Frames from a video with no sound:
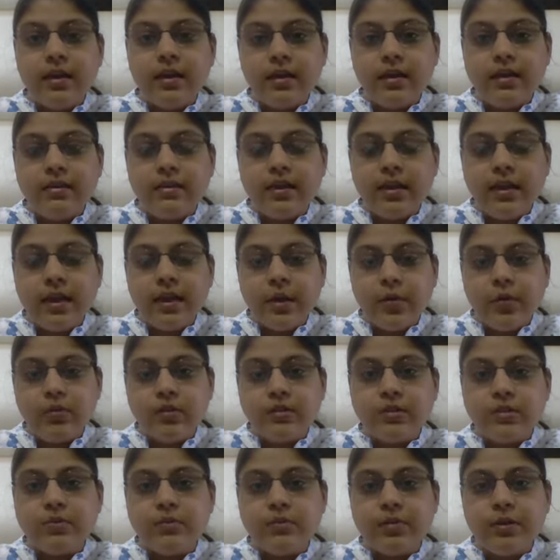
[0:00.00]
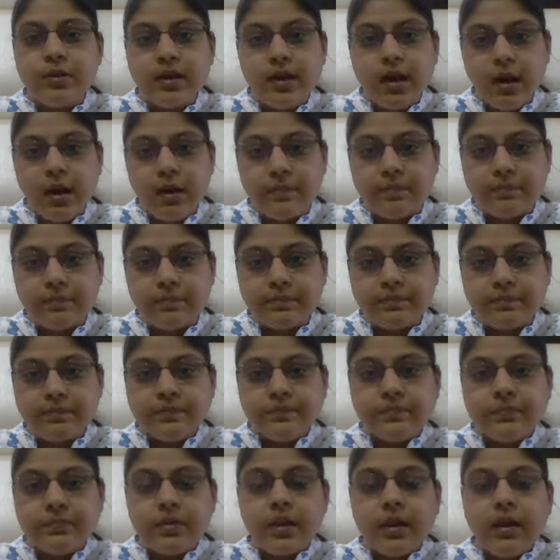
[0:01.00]
agonist will come,
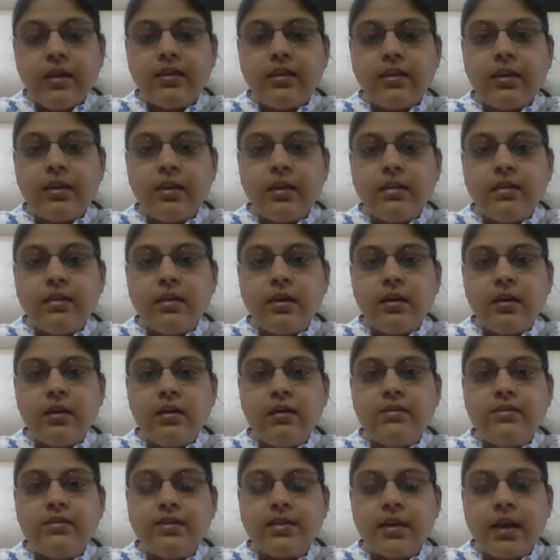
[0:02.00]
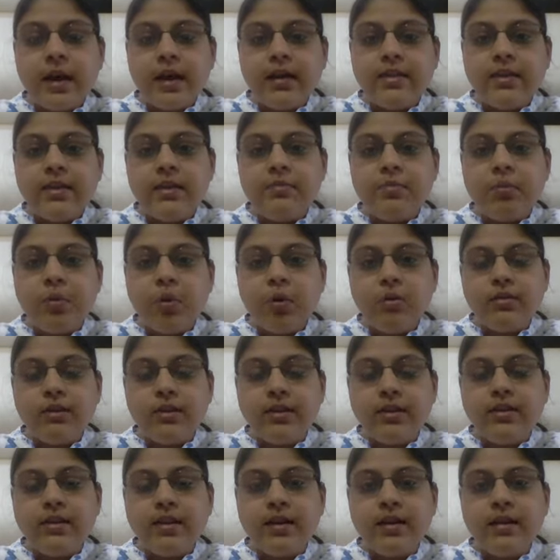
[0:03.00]
and inside our
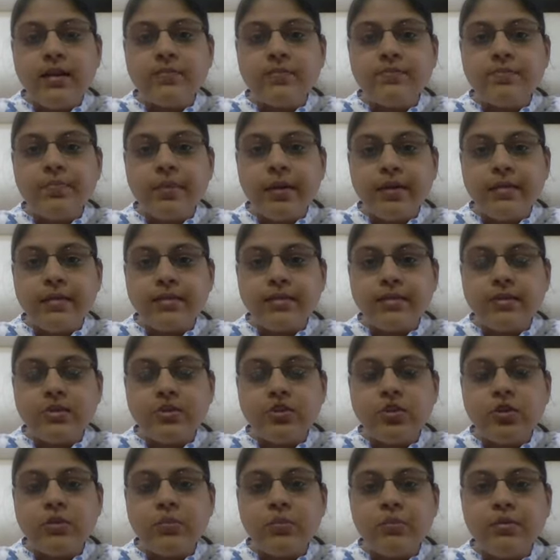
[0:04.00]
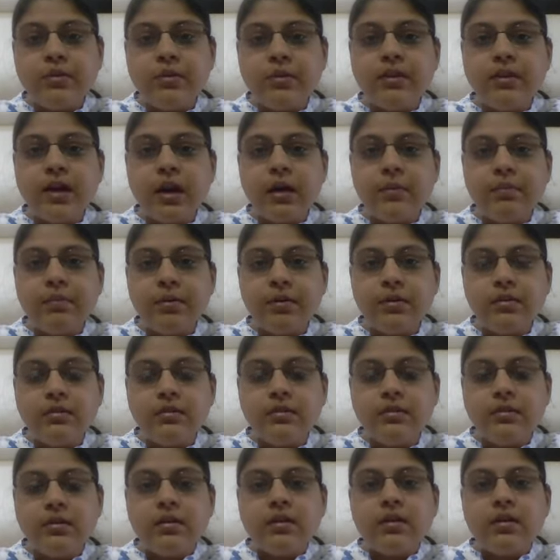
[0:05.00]
body there is present G protein coupled
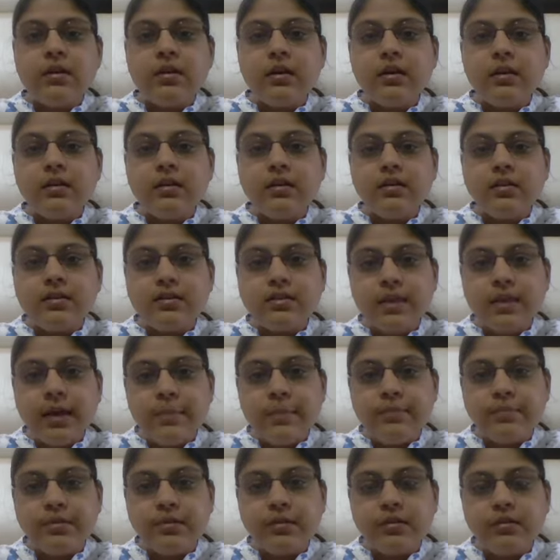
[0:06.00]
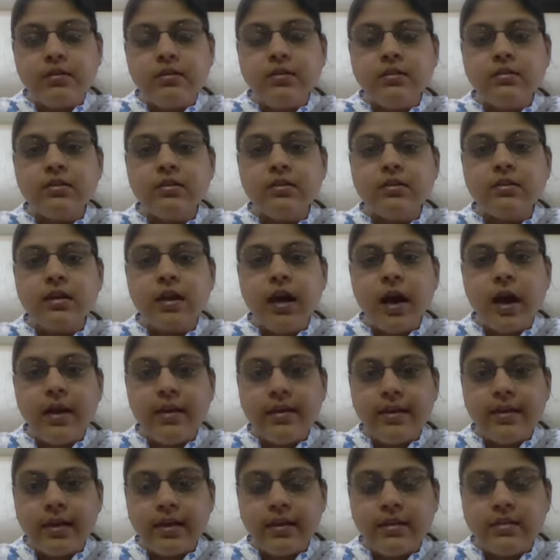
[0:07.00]
receptor
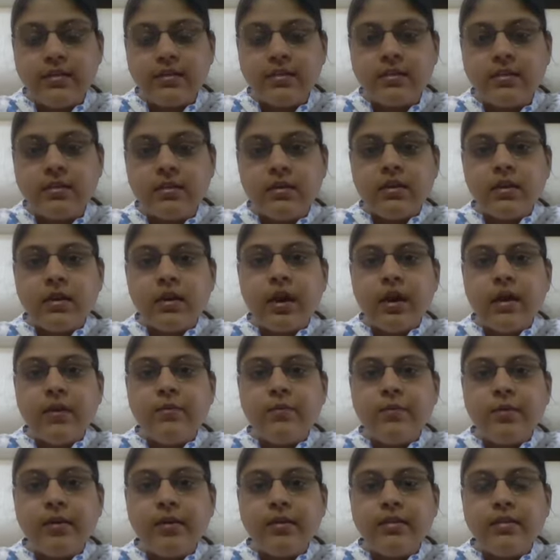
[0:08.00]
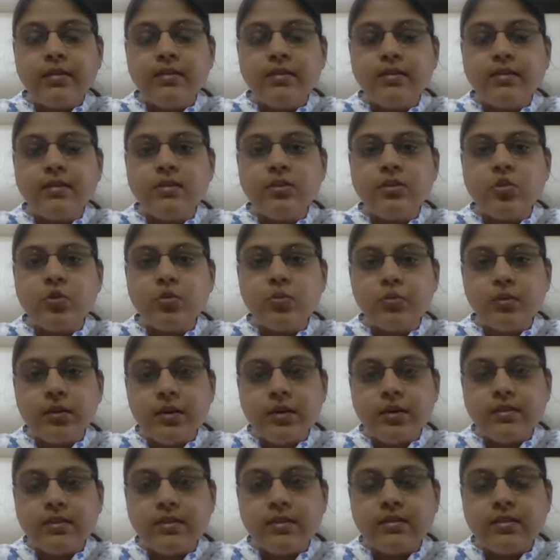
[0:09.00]
kinase, and when this is
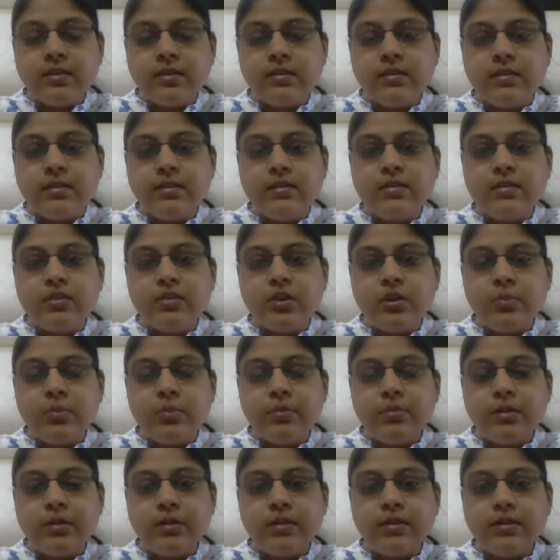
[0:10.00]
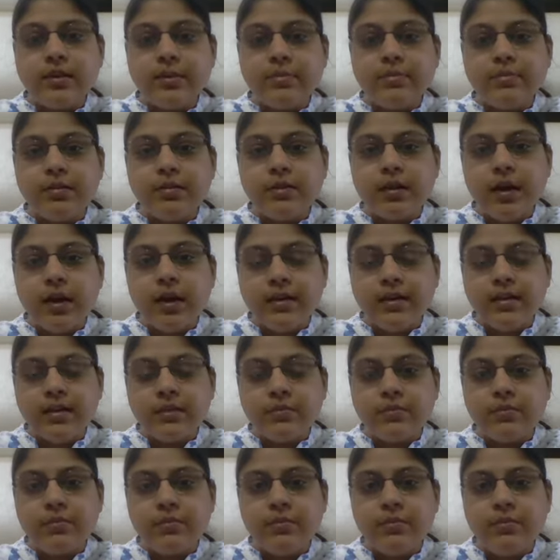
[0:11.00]
stimulated, this G protein receptor
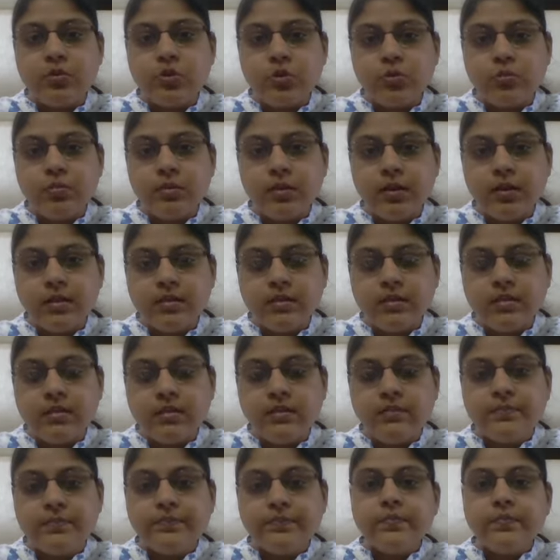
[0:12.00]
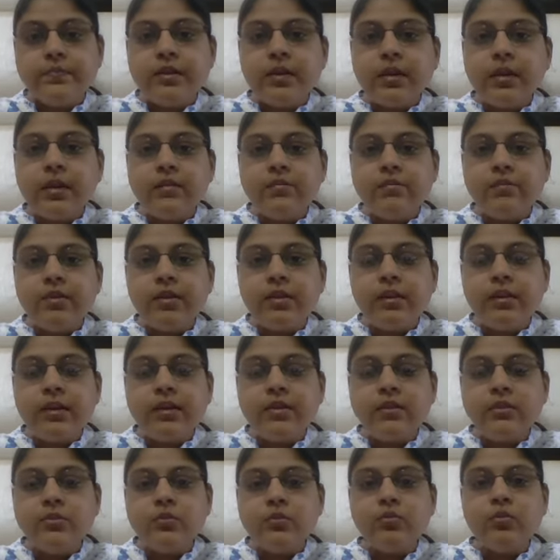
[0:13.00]
kinase will be stimulated. It will
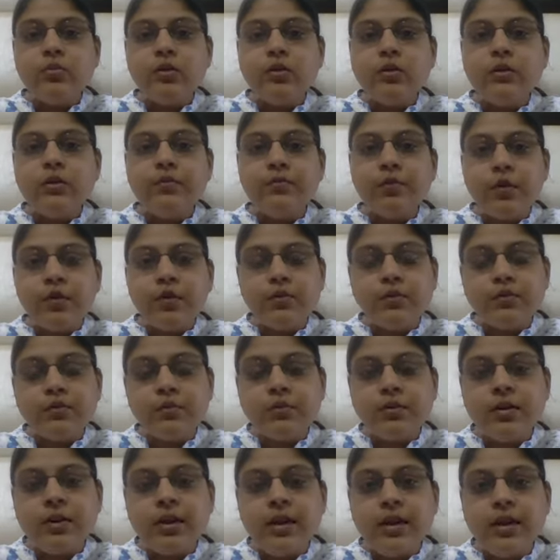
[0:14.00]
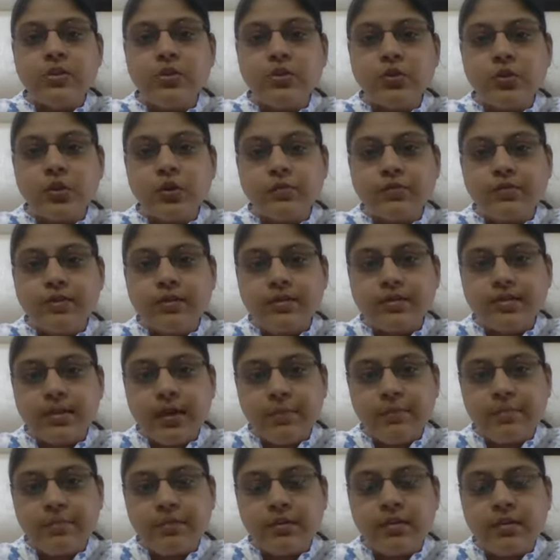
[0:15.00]
lead to a phosphorylation of the
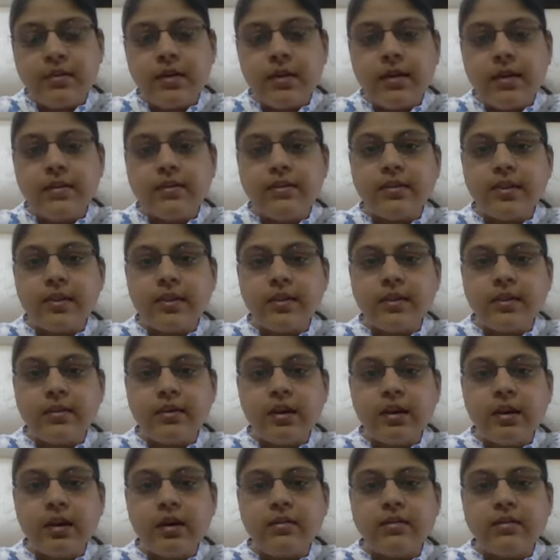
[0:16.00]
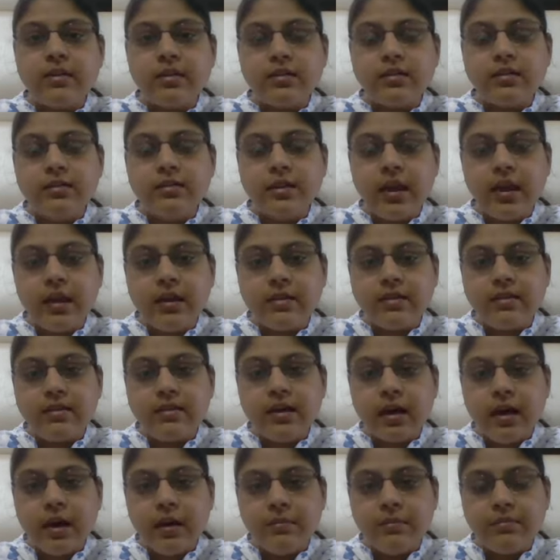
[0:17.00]
receptor, and then other things
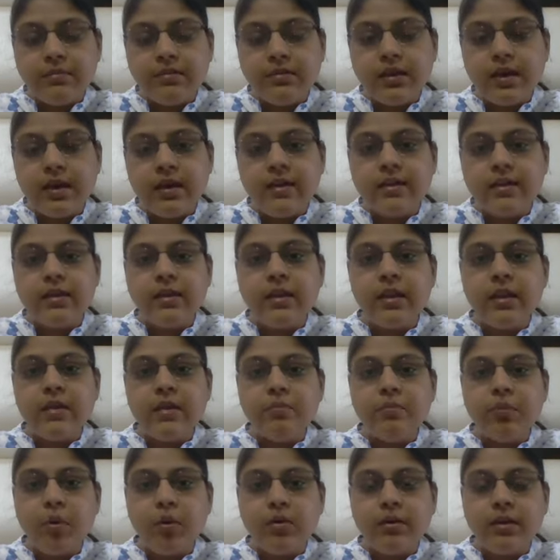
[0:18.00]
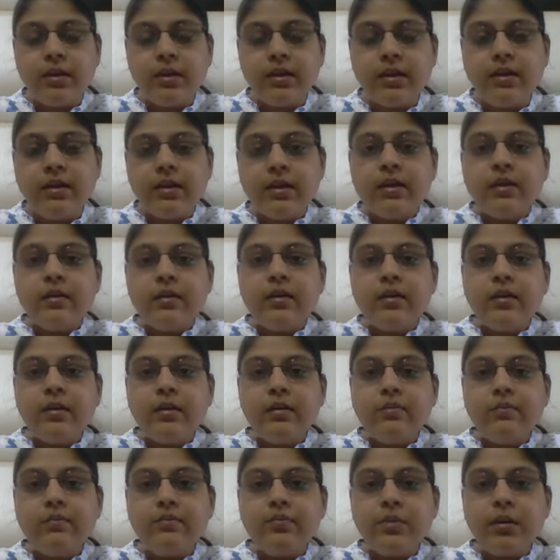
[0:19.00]
comes, and in our body
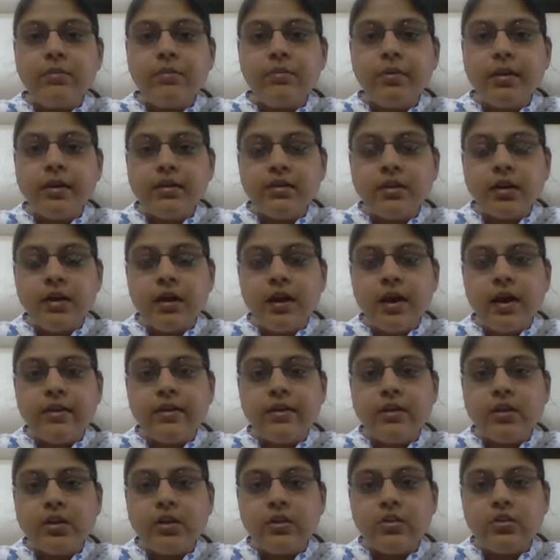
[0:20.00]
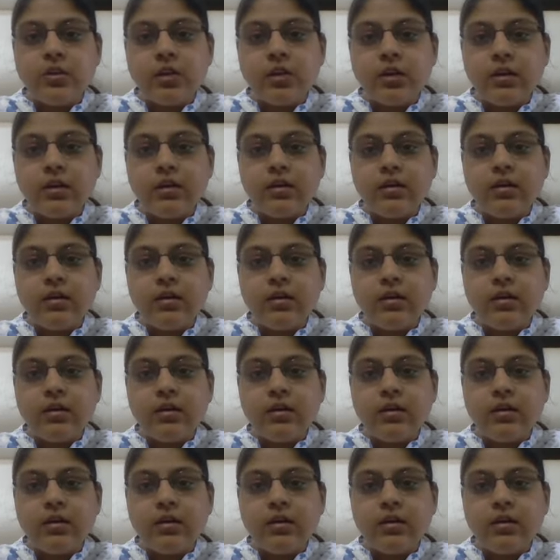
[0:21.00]
the beta adrenergic